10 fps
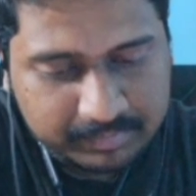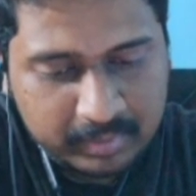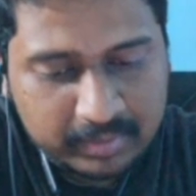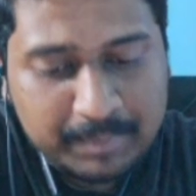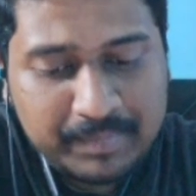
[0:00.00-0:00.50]

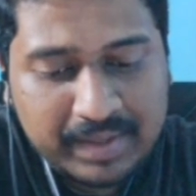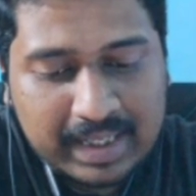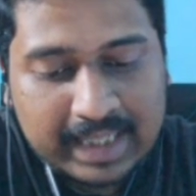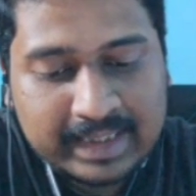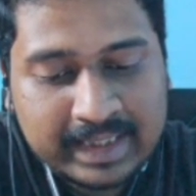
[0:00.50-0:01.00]
Okay,
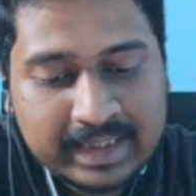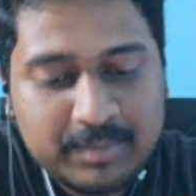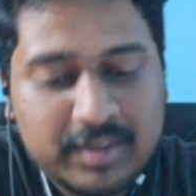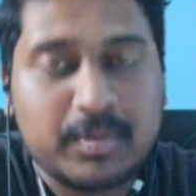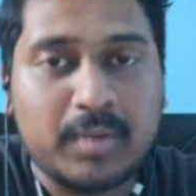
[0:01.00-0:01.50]
and then comes
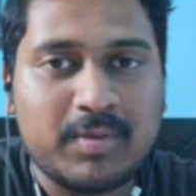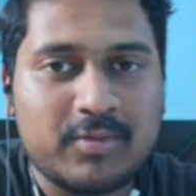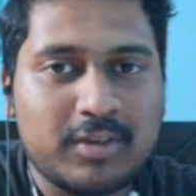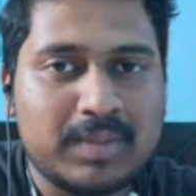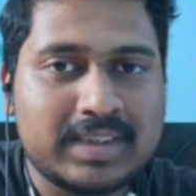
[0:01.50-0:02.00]
this problem solved based